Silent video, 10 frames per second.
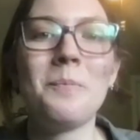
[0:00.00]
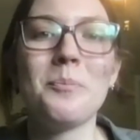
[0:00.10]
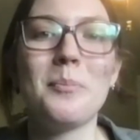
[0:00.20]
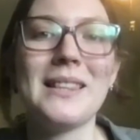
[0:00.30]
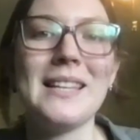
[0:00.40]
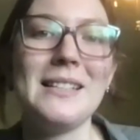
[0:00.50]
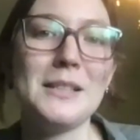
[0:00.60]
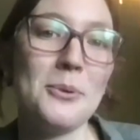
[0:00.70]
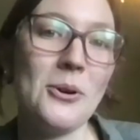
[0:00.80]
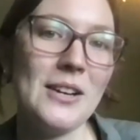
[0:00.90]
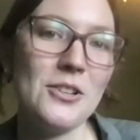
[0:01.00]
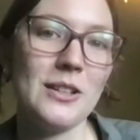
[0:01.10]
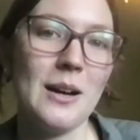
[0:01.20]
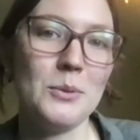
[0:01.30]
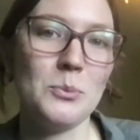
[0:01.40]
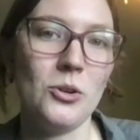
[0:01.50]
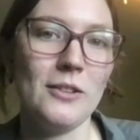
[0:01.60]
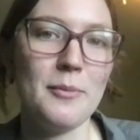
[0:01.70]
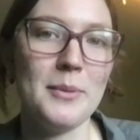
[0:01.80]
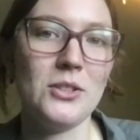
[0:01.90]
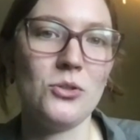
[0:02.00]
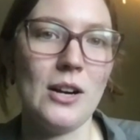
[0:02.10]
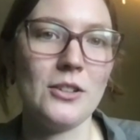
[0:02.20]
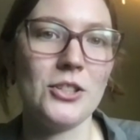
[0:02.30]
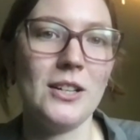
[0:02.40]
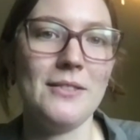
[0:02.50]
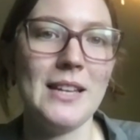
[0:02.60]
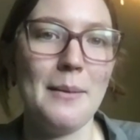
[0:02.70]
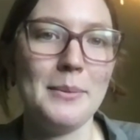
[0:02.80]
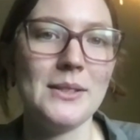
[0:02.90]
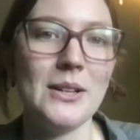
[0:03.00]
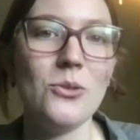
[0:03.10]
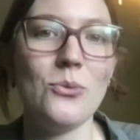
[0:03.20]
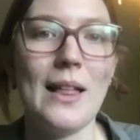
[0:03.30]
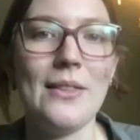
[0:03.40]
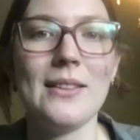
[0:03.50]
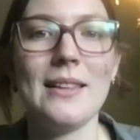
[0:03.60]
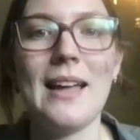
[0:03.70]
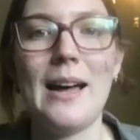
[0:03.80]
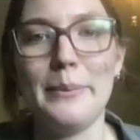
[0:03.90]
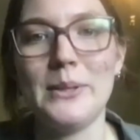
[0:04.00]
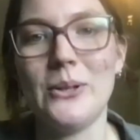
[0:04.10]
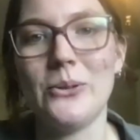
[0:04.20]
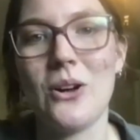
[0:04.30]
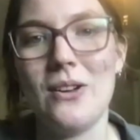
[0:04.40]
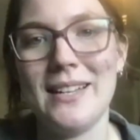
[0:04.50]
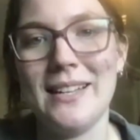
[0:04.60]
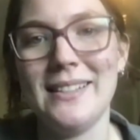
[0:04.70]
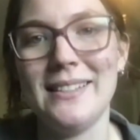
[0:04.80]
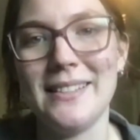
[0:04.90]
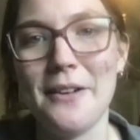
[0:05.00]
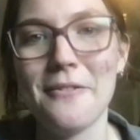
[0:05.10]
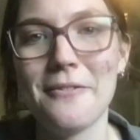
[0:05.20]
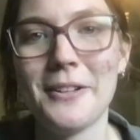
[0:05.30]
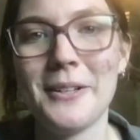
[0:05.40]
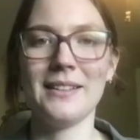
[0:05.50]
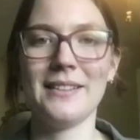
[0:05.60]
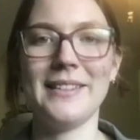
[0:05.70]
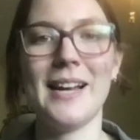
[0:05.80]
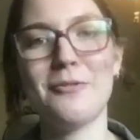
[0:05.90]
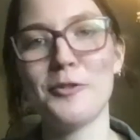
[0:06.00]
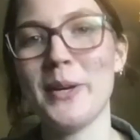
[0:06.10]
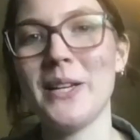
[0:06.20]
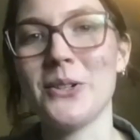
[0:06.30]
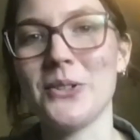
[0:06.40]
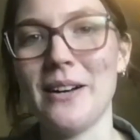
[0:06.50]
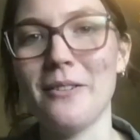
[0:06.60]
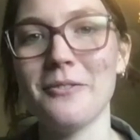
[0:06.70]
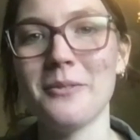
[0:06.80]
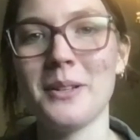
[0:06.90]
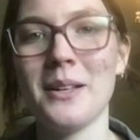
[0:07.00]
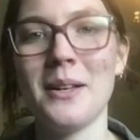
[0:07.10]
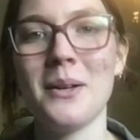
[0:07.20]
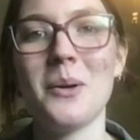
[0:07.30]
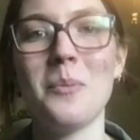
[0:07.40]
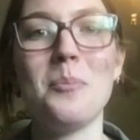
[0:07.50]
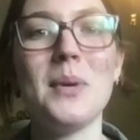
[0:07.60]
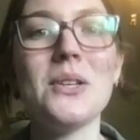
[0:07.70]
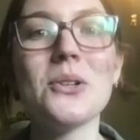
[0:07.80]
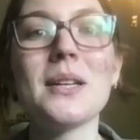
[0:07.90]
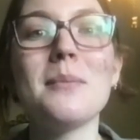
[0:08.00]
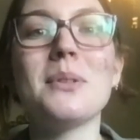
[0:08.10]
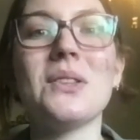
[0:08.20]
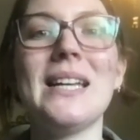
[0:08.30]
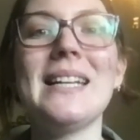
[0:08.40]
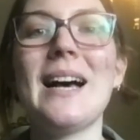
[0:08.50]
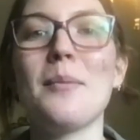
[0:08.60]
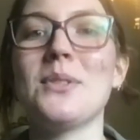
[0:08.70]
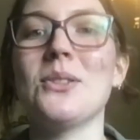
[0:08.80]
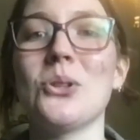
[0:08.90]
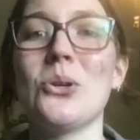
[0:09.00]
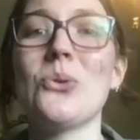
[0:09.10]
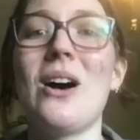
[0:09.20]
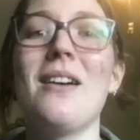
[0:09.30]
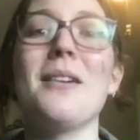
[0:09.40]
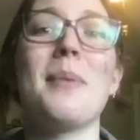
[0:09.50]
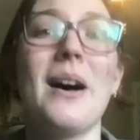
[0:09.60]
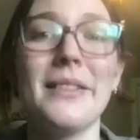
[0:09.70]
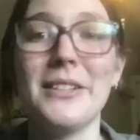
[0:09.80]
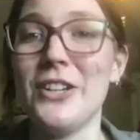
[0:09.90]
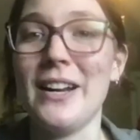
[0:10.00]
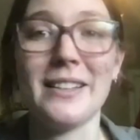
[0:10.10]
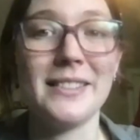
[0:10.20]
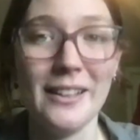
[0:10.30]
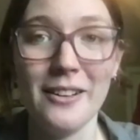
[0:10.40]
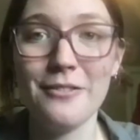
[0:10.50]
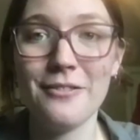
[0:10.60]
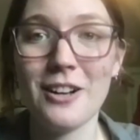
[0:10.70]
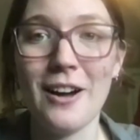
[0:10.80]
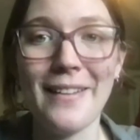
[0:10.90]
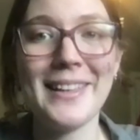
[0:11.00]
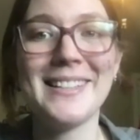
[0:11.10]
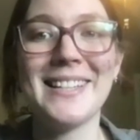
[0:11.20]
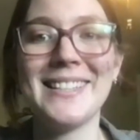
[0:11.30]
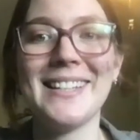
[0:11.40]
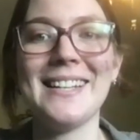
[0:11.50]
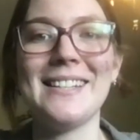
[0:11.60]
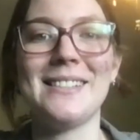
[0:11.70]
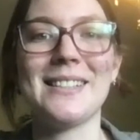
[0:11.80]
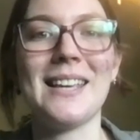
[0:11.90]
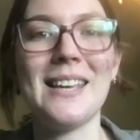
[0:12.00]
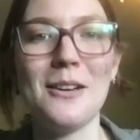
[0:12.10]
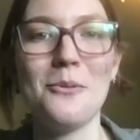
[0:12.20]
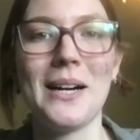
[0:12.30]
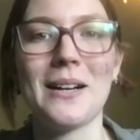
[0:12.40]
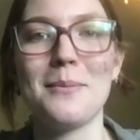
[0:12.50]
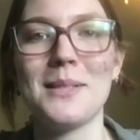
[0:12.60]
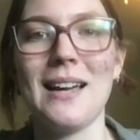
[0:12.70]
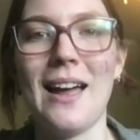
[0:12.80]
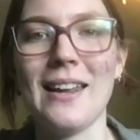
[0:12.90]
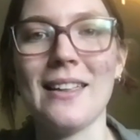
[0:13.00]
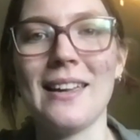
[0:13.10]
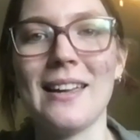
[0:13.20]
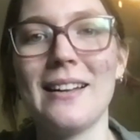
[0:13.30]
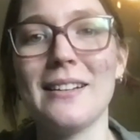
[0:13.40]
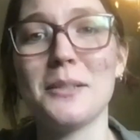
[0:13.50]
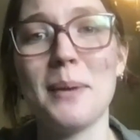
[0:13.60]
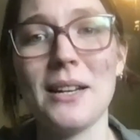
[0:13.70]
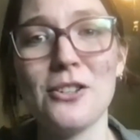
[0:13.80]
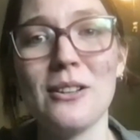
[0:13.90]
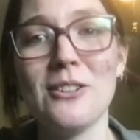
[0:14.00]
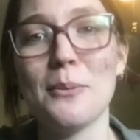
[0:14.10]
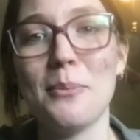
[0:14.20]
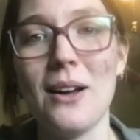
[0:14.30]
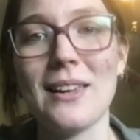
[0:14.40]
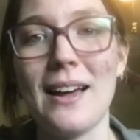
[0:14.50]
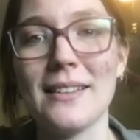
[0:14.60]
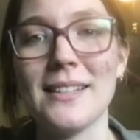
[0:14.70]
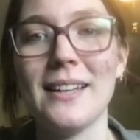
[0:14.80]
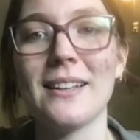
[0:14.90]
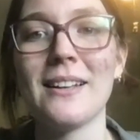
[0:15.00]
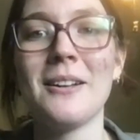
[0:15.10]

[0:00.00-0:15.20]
but the inspiration comes more from a structure of the episode rather than the episode contents itself. Now for being yourself. Be your complete, absolute, unapologetic self. Authenticity is key when it comes to anything, and especially to podcasting.